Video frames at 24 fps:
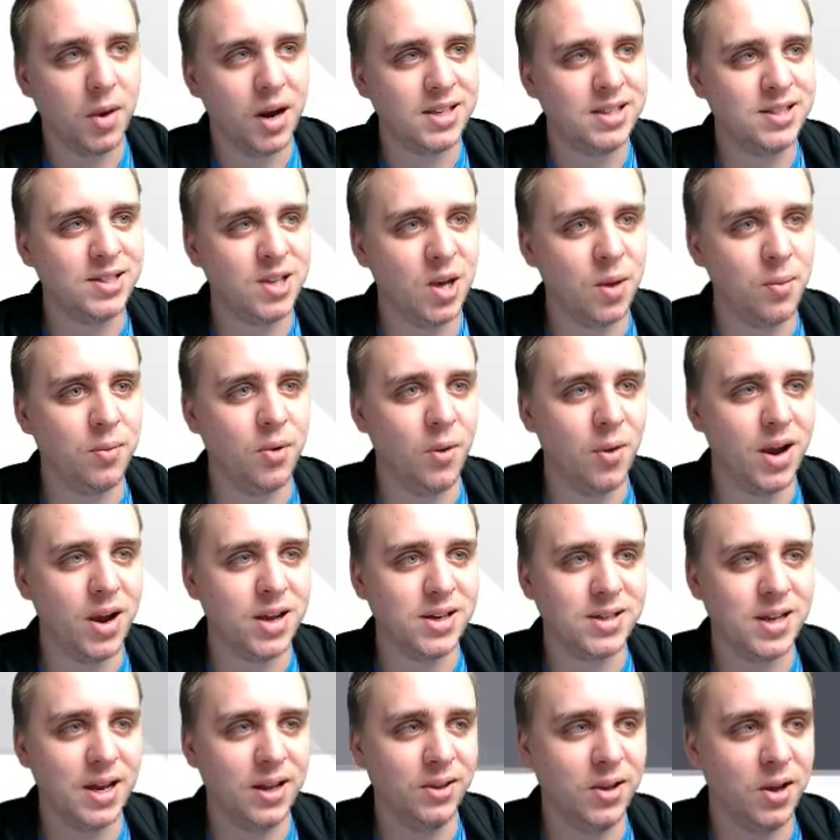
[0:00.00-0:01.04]
But at some
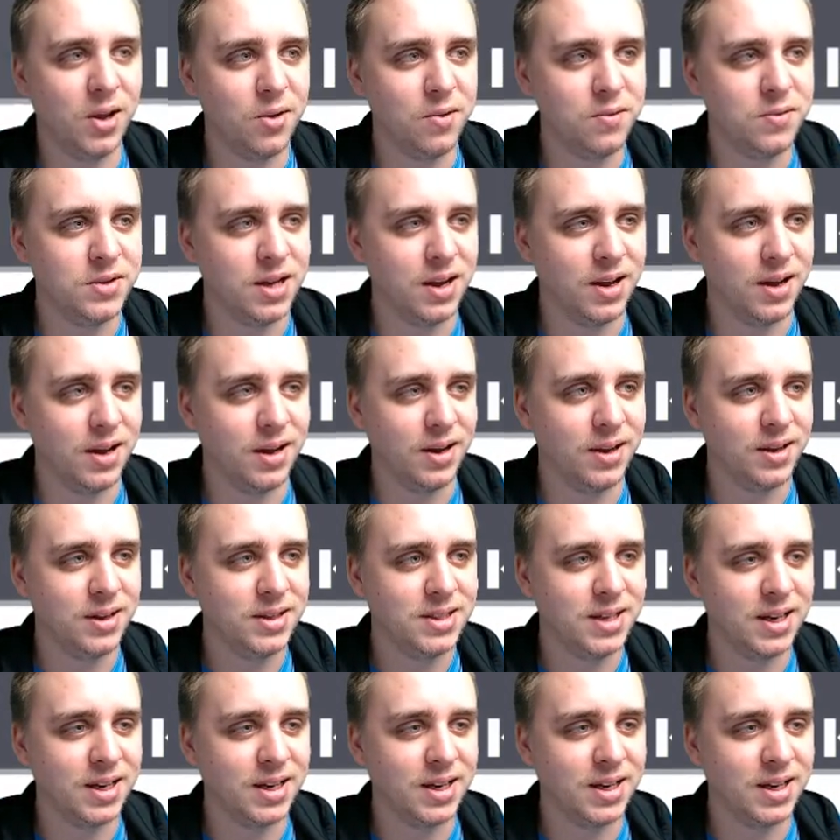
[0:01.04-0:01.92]
point, I'd love to